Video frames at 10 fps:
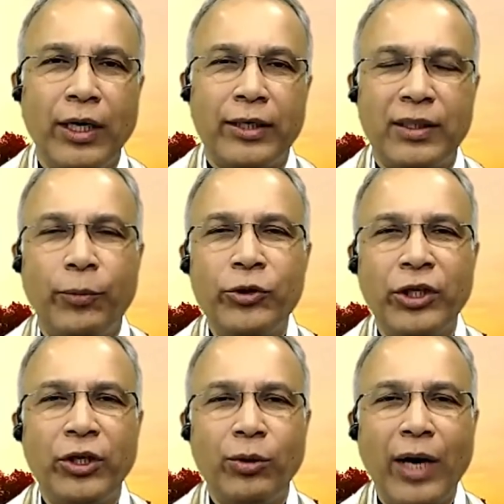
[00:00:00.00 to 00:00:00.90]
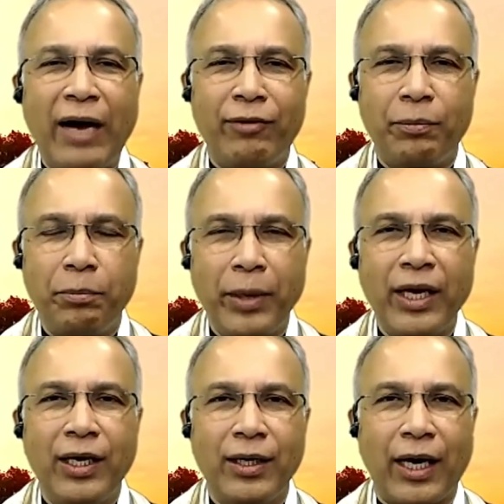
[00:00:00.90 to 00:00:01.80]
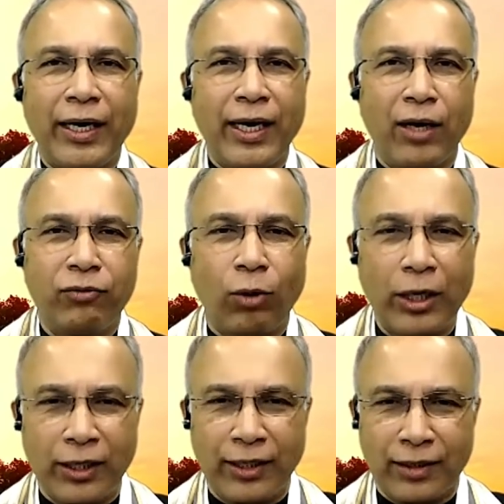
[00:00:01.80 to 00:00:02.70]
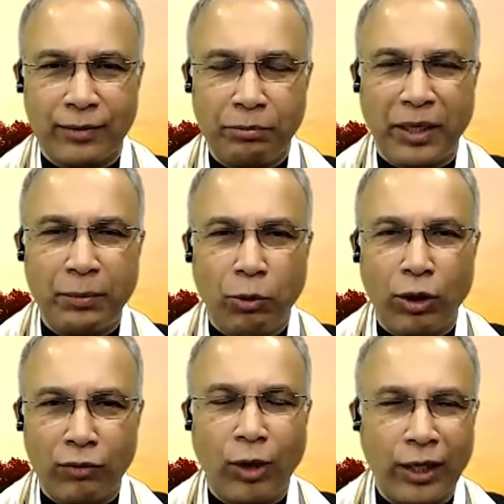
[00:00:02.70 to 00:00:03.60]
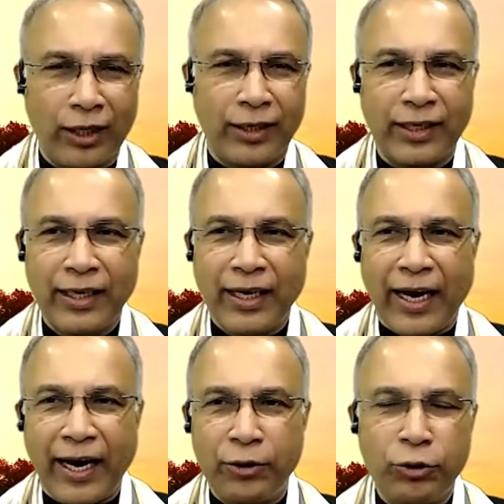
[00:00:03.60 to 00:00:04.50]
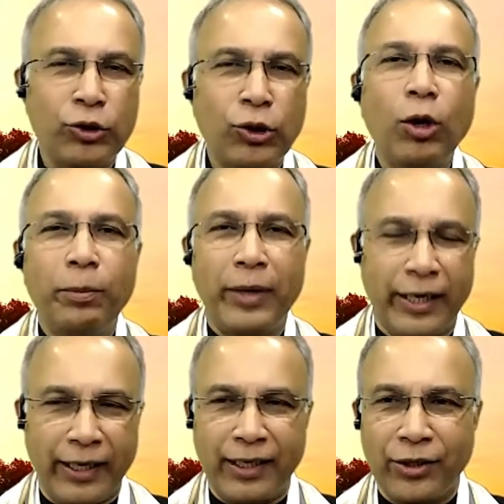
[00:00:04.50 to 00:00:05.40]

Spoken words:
supposing you have a big anda of water, big bowl of water, and you slow burn it.